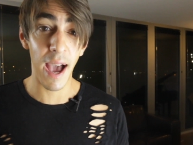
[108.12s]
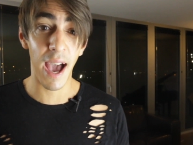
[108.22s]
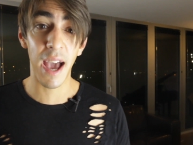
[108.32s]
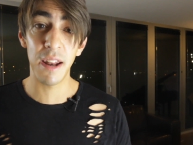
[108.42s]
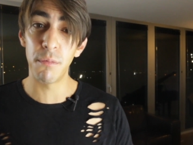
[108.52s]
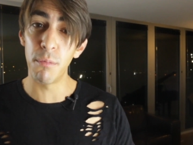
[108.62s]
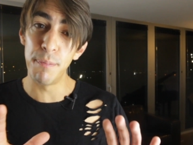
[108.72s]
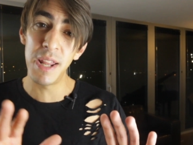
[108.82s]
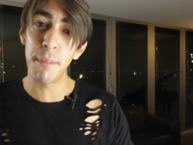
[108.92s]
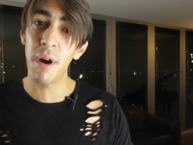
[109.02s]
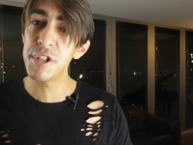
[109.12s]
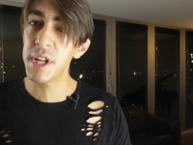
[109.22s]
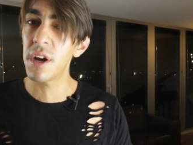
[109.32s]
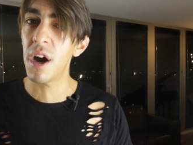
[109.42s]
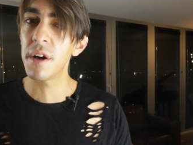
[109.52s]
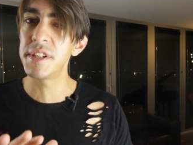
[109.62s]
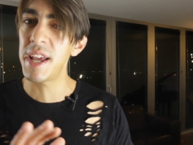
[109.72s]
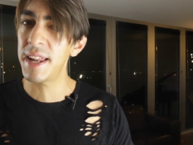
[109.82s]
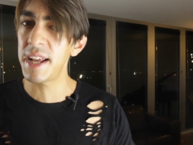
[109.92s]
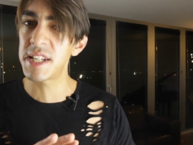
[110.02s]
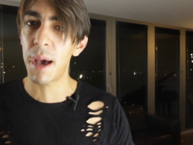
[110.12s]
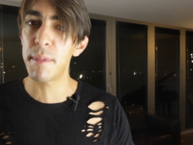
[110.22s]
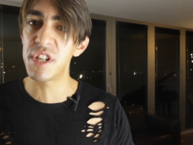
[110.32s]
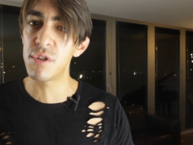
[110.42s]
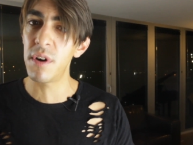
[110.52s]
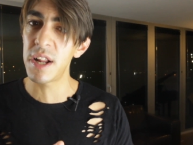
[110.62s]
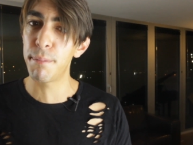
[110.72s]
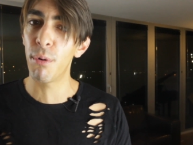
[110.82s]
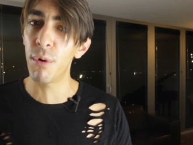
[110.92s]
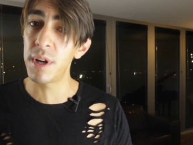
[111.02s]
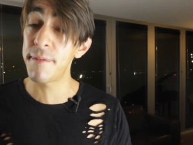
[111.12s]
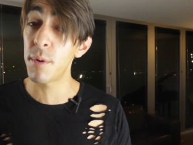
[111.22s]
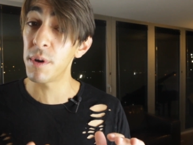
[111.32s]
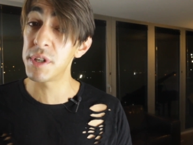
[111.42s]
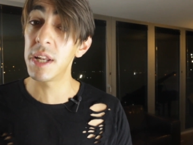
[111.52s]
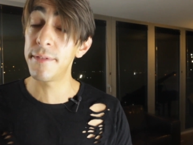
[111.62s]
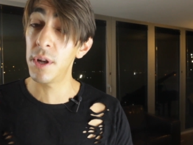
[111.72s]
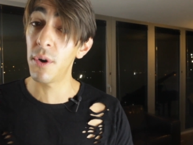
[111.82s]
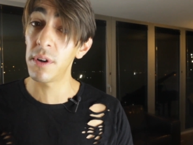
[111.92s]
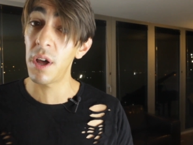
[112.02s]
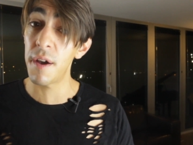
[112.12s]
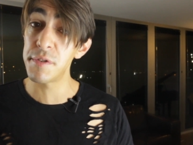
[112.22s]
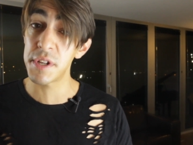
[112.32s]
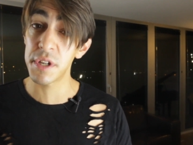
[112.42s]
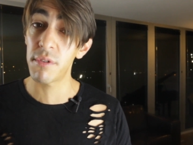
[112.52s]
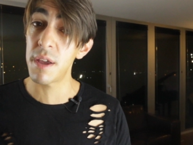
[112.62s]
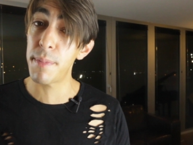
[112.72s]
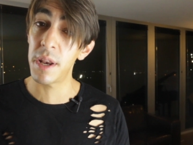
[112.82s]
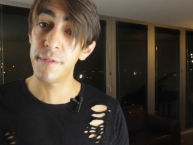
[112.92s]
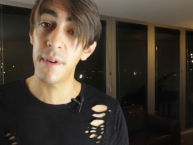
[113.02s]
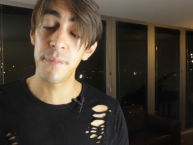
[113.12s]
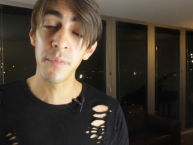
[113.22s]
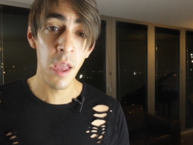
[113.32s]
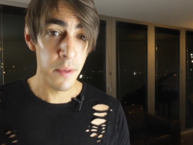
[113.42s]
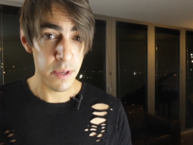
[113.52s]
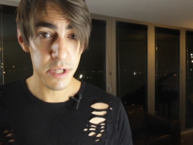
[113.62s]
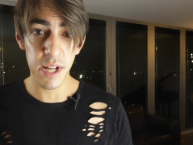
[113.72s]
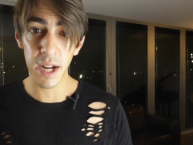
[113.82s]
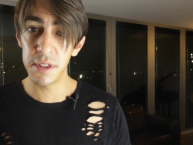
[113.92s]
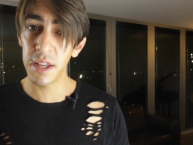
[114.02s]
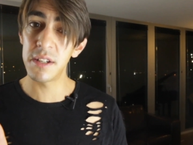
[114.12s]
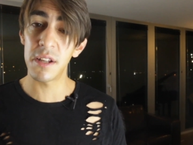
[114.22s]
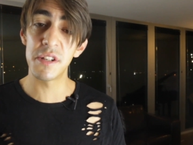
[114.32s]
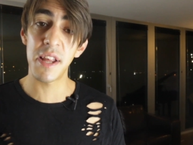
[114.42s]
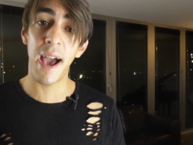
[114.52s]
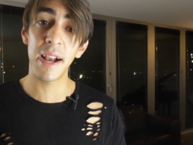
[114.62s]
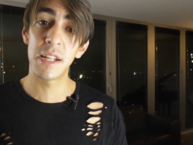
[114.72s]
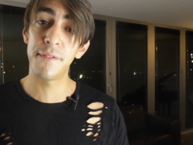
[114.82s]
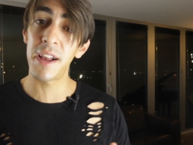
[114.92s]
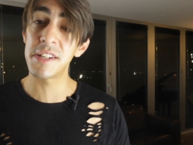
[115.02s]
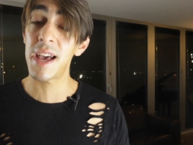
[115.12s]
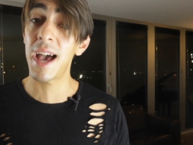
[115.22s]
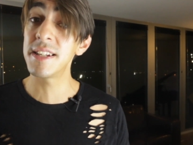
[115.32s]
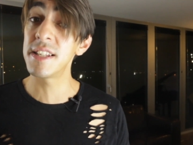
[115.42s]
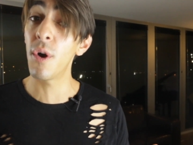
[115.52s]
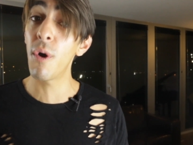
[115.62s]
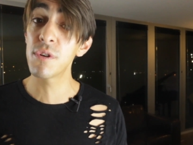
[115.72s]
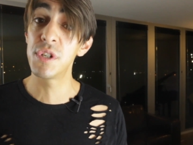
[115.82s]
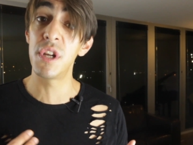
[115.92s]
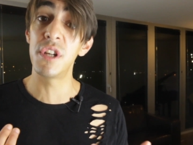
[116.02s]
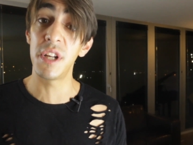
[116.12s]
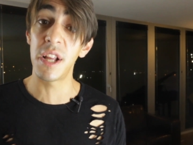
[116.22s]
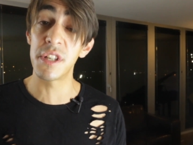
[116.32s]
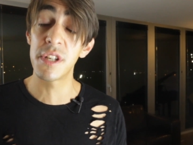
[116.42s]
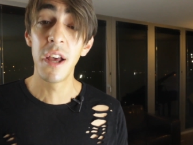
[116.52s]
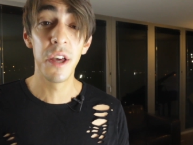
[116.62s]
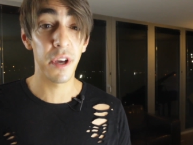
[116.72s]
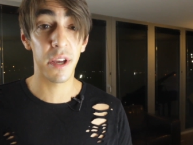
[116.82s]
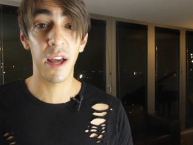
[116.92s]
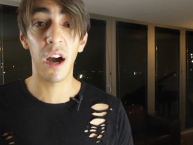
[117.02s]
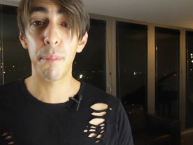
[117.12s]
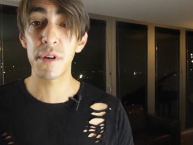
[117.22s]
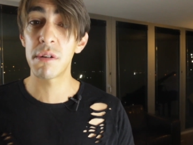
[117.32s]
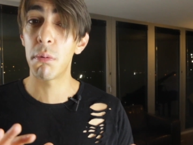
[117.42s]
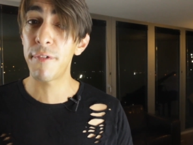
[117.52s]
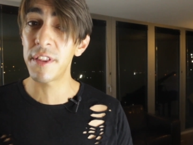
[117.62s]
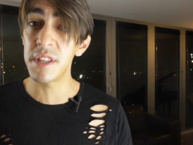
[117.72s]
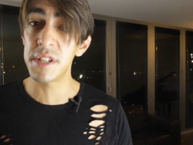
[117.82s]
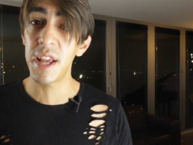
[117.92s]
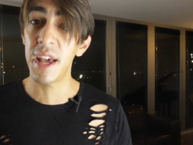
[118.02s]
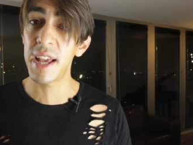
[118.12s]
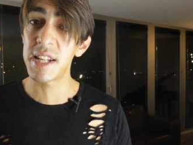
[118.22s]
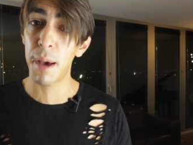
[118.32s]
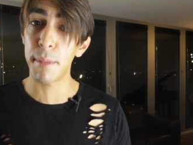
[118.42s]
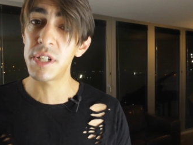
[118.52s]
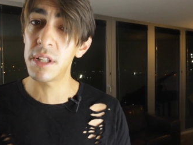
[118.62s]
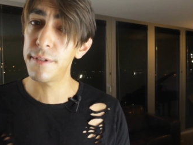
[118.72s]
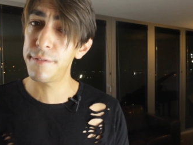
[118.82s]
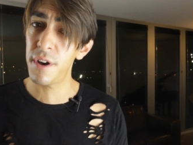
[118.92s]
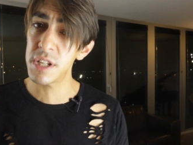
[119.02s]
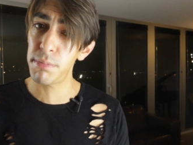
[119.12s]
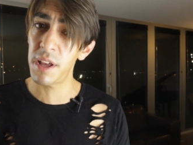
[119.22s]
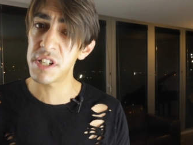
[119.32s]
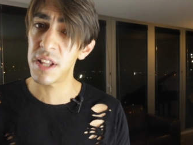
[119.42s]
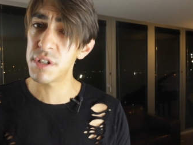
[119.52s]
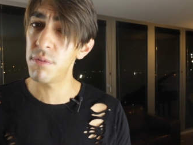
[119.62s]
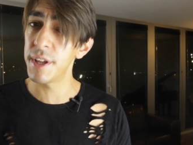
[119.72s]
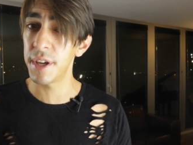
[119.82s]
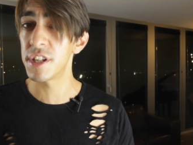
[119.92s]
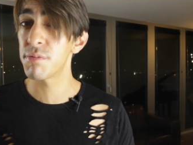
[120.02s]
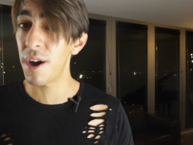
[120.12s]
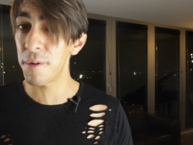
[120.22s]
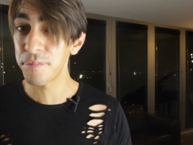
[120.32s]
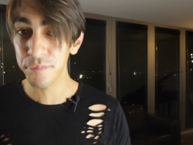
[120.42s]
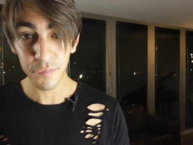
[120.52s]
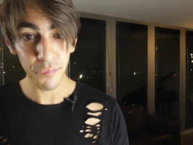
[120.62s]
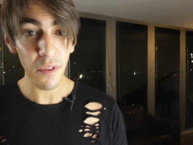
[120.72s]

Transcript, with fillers: And minimizing our DNA damage is really important if we want to live a long life, so that's a great benefit. Second thing it does, it activates antioxidant genes that can help us to prevent this DNA damage in the first place, so that's really good as well.